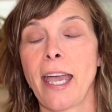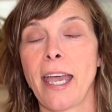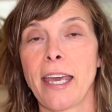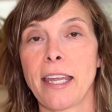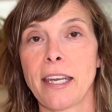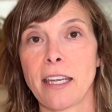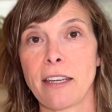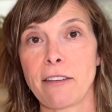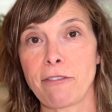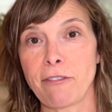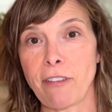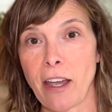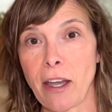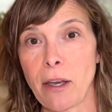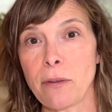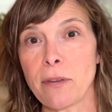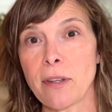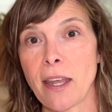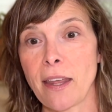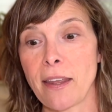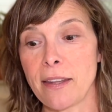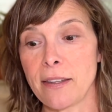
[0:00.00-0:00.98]
And I
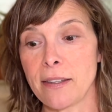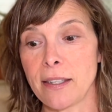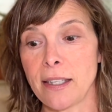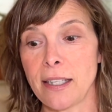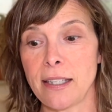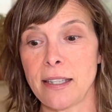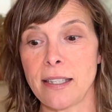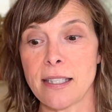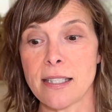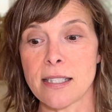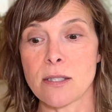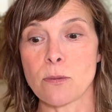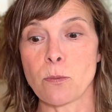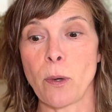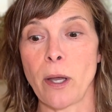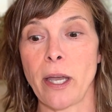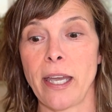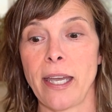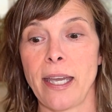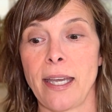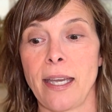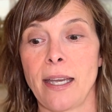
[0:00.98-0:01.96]
found that in this
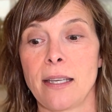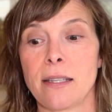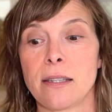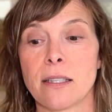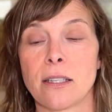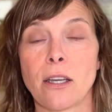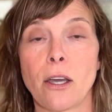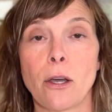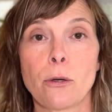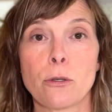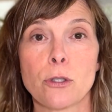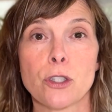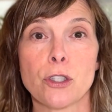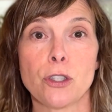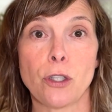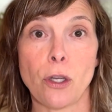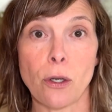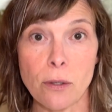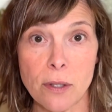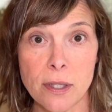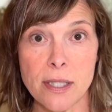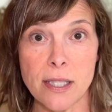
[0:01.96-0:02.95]
way, the coach
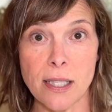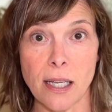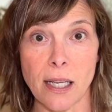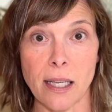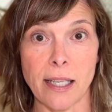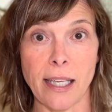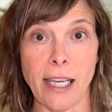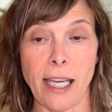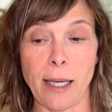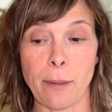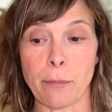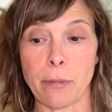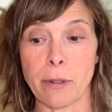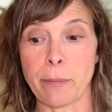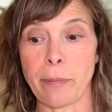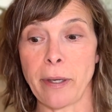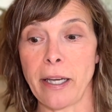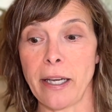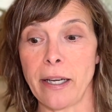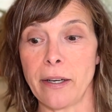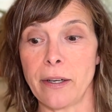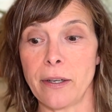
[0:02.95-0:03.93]
noticed that I came
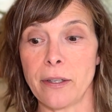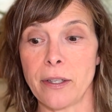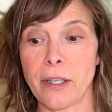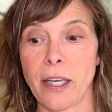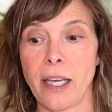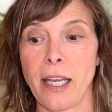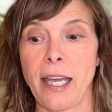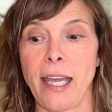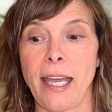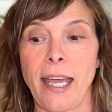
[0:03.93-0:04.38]
prepared